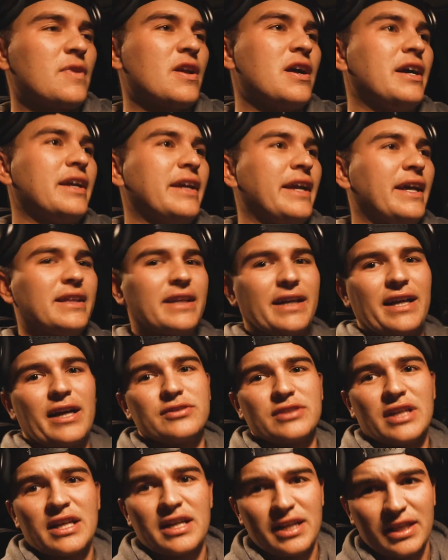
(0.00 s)
Again, like I
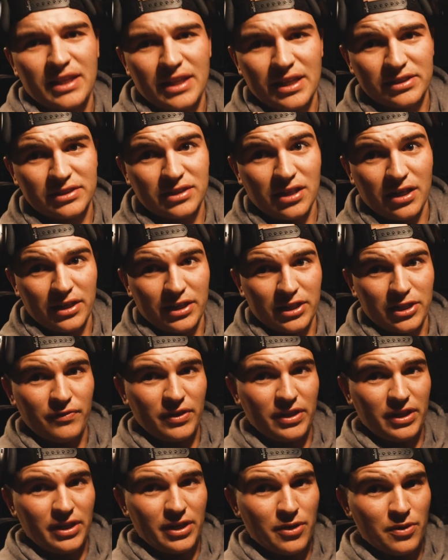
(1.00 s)
was editing that Scotty
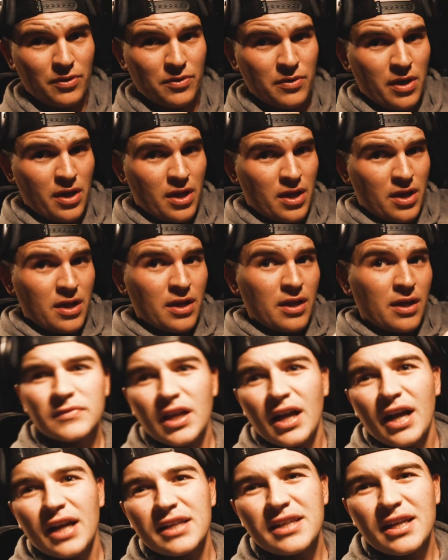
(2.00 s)
video,
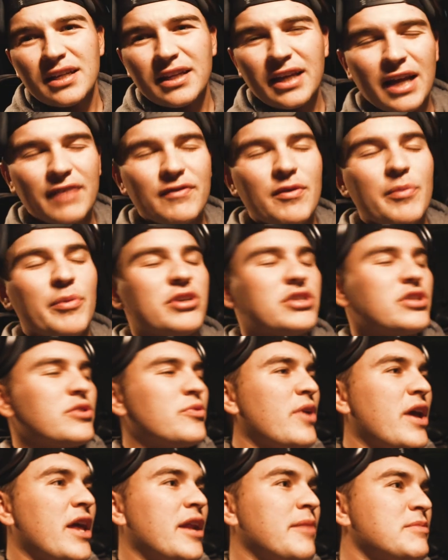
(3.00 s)
I just had kind of a bunch of
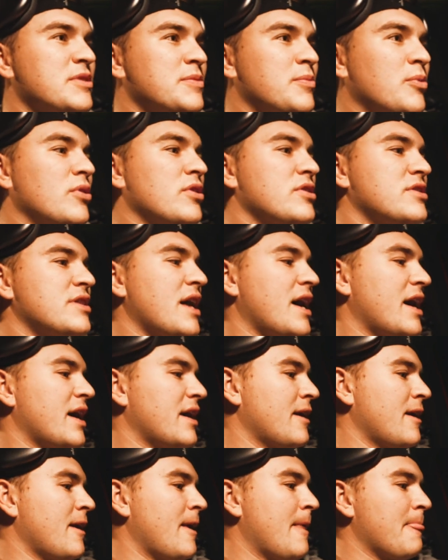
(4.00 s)
random sports that
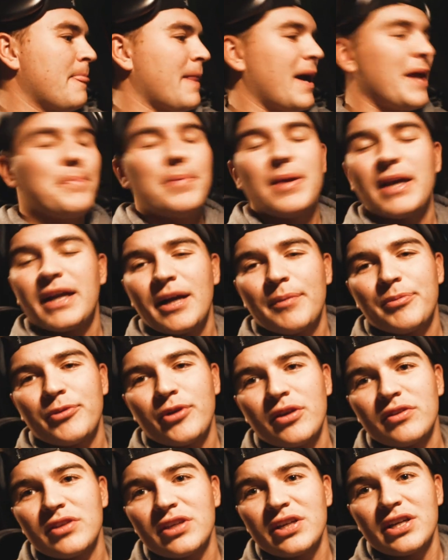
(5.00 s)
I'd pick up
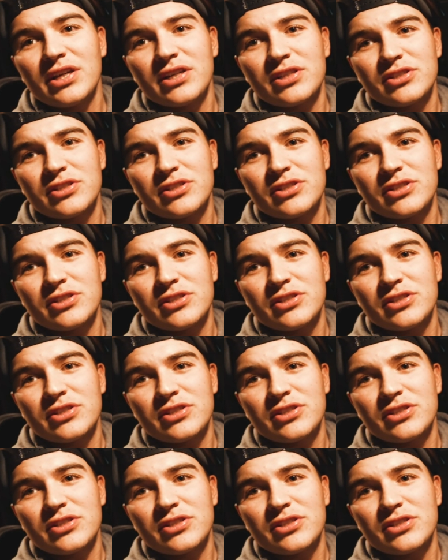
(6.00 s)
throughout the year.